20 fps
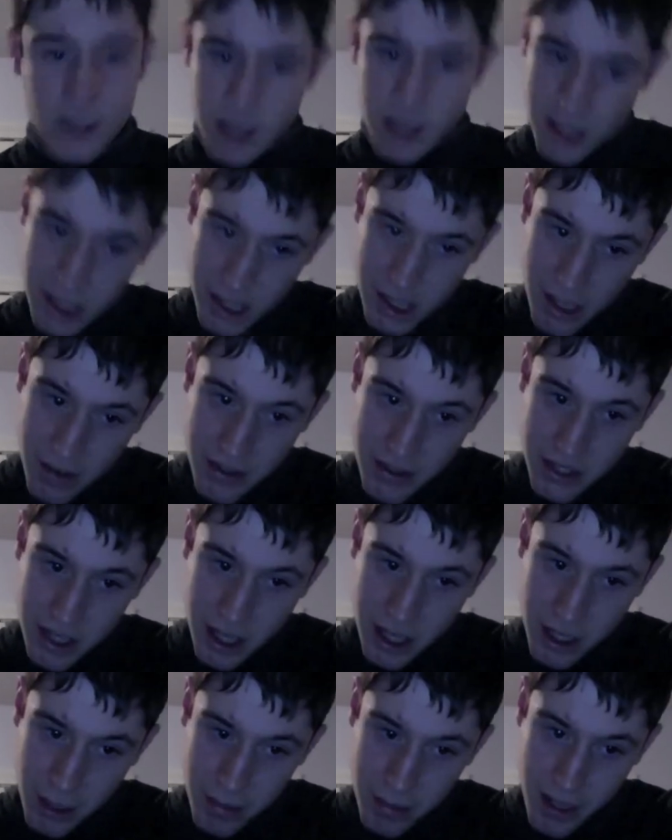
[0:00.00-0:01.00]
7
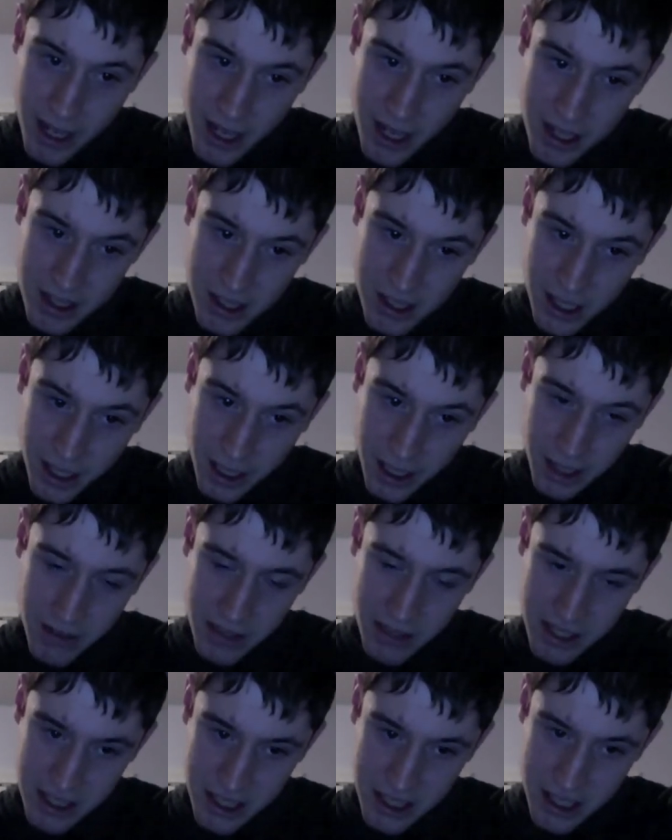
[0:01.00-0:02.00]
Psychopaths, I gave it
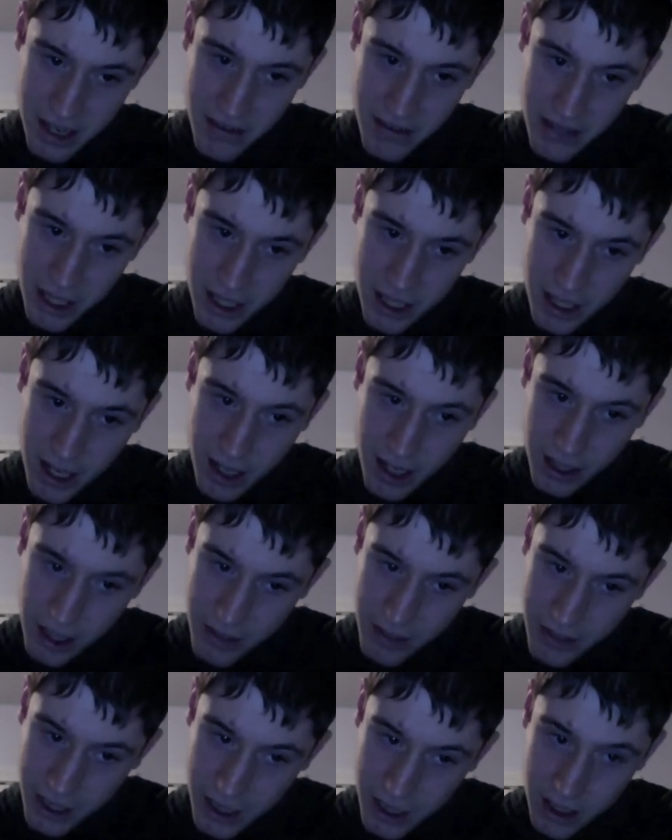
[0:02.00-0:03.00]
a 7 out of
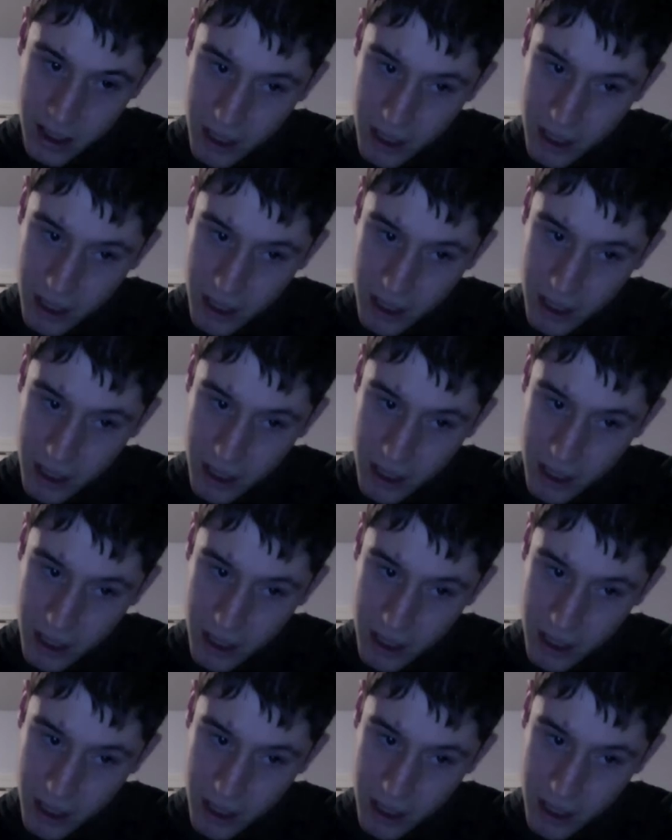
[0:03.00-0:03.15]
11.